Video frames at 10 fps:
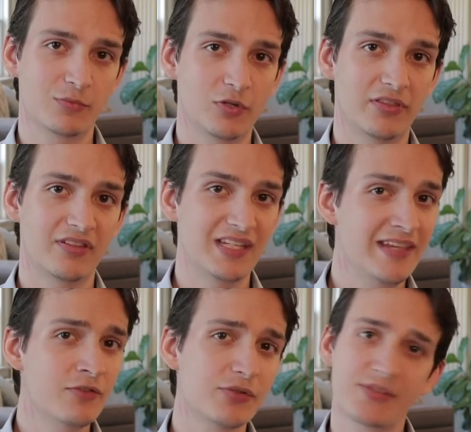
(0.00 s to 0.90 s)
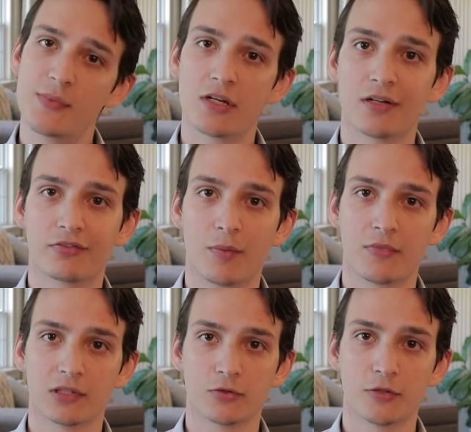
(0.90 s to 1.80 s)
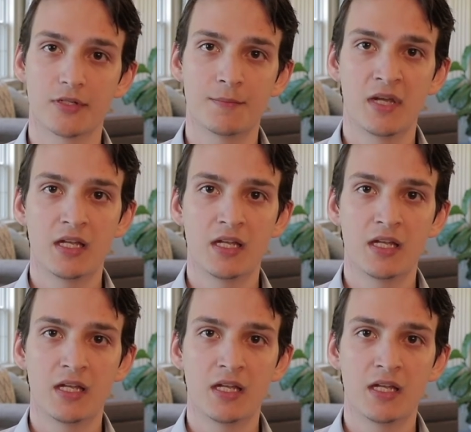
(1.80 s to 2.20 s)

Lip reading: with an evil spirit from the Lord.